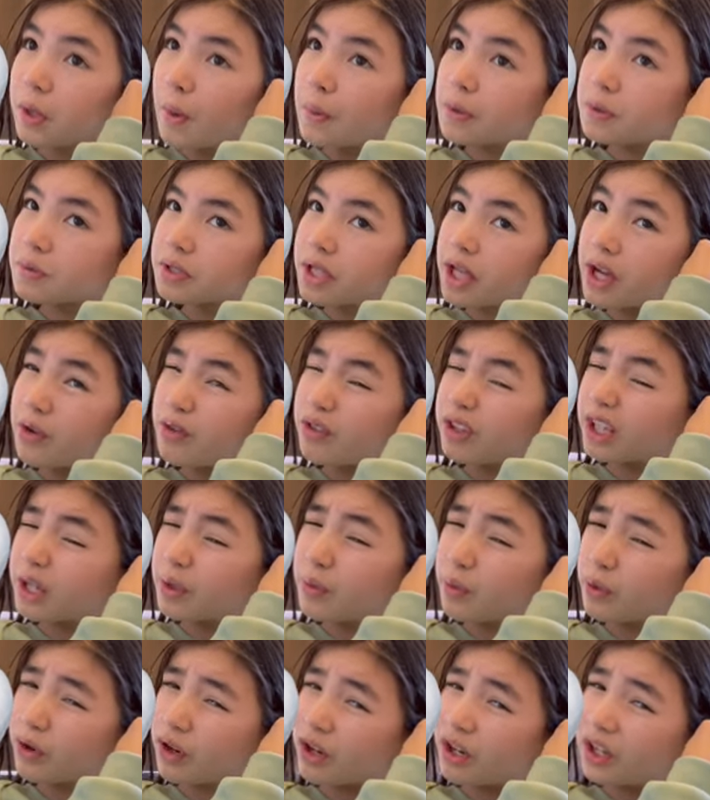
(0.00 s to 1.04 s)
but they don't really
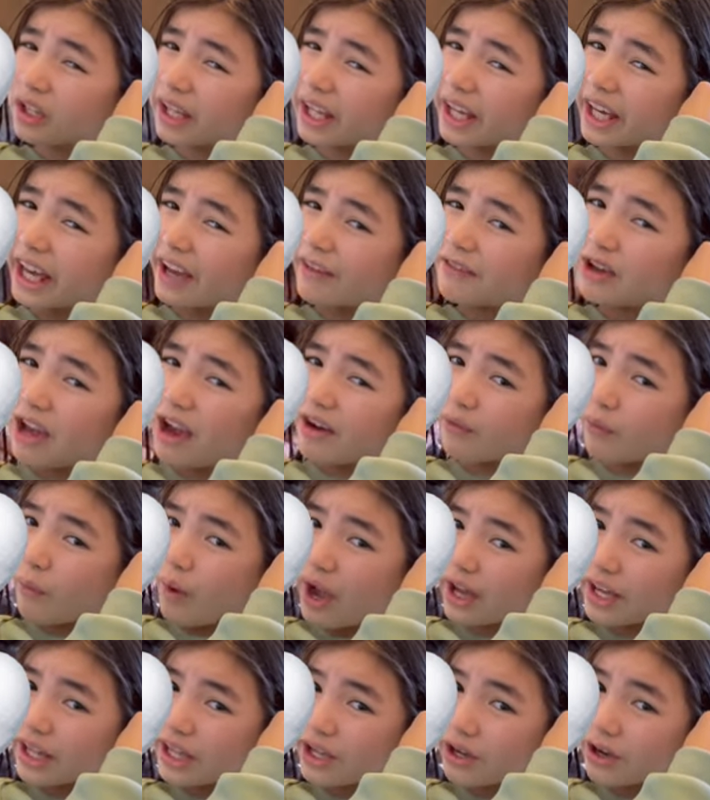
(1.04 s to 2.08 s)
work like if you have
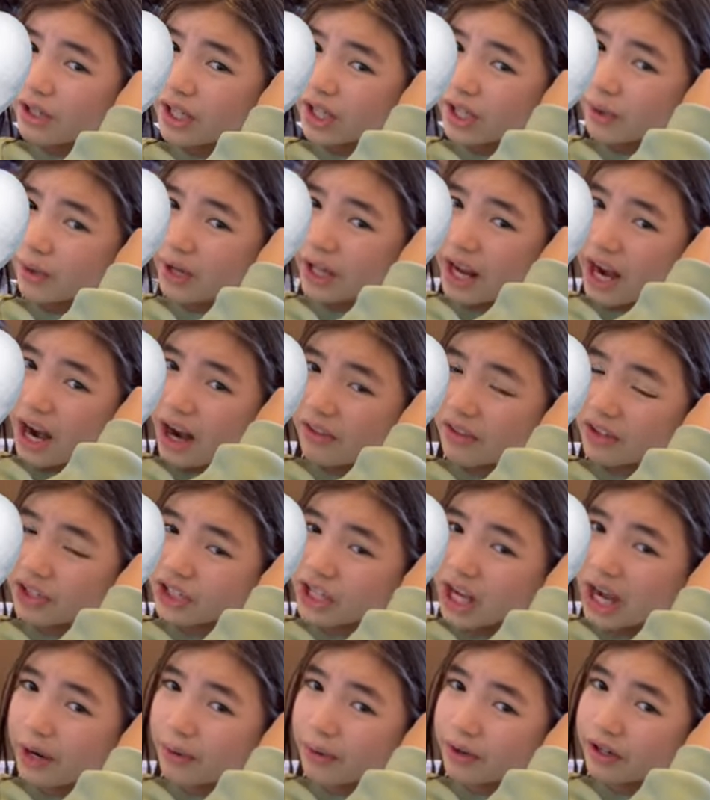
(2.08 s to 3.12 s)
wet ears and you get out of the
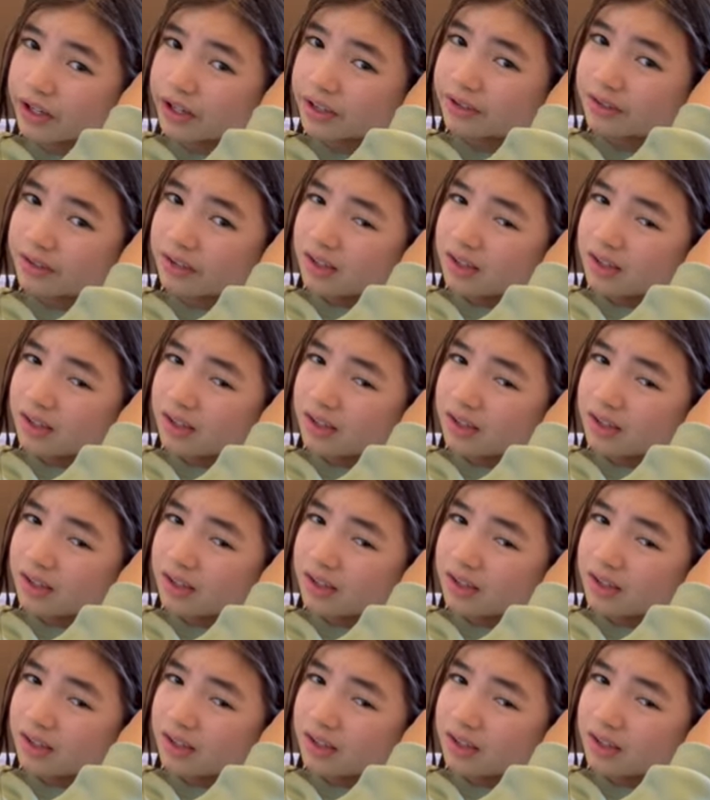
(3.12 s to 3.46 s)
shower.